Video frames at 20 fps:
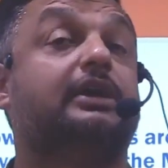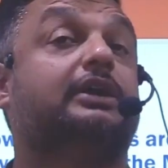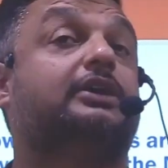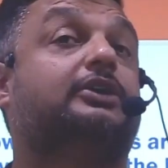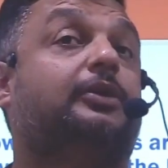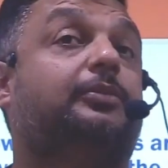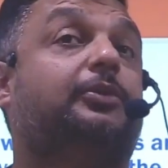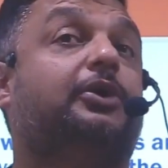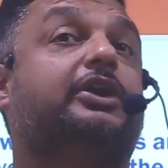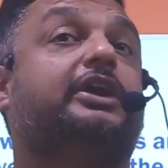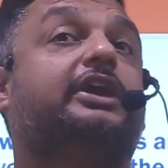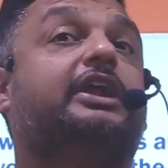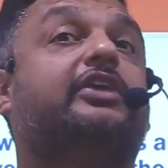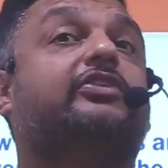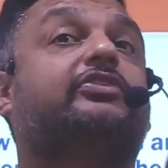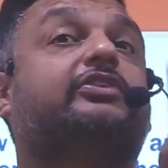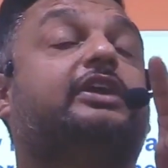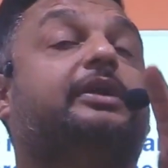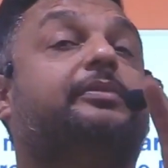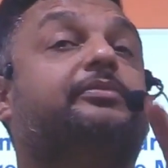
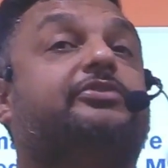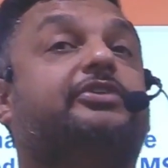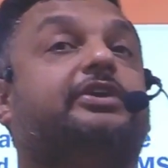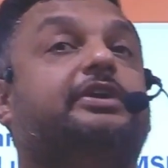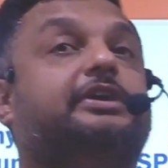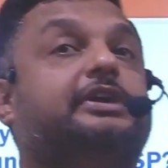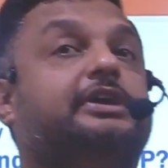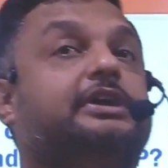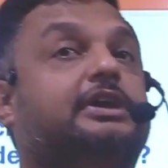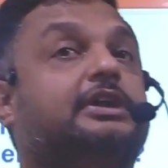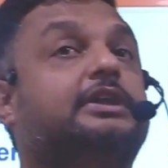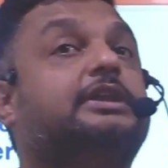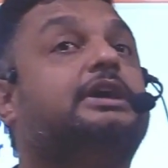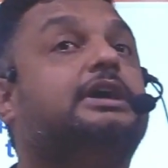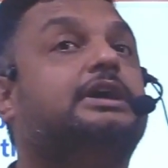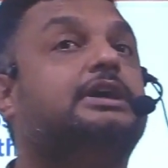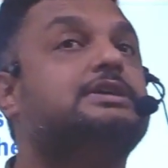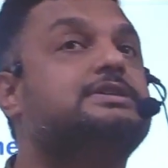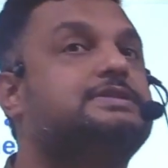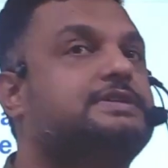commodities comes under
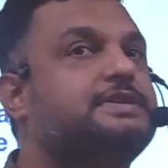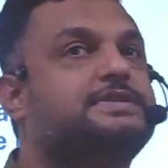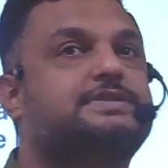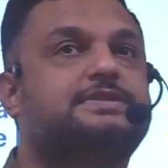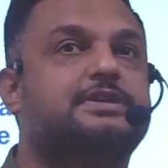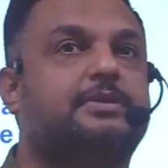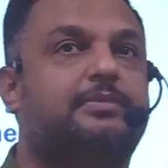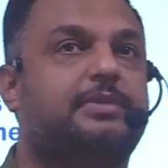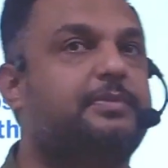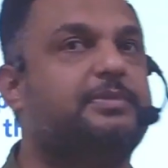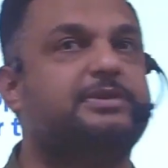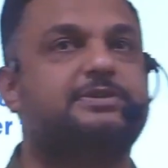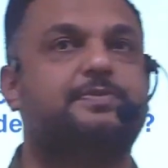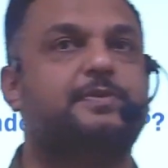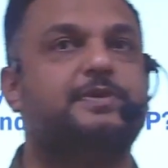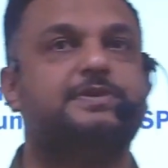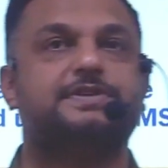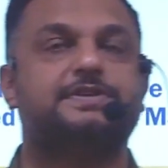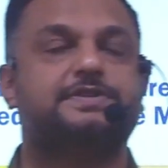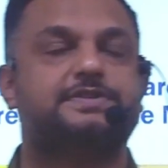the system,
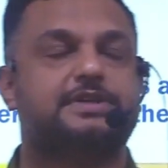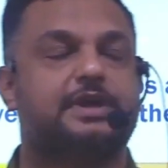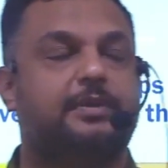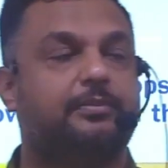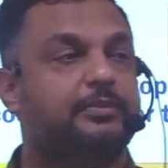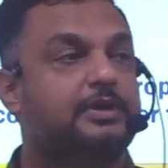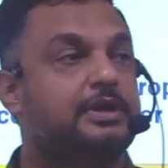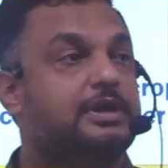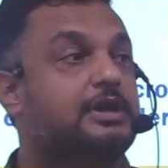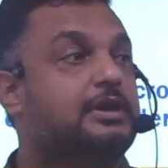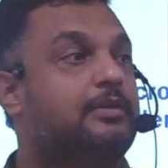MSP system.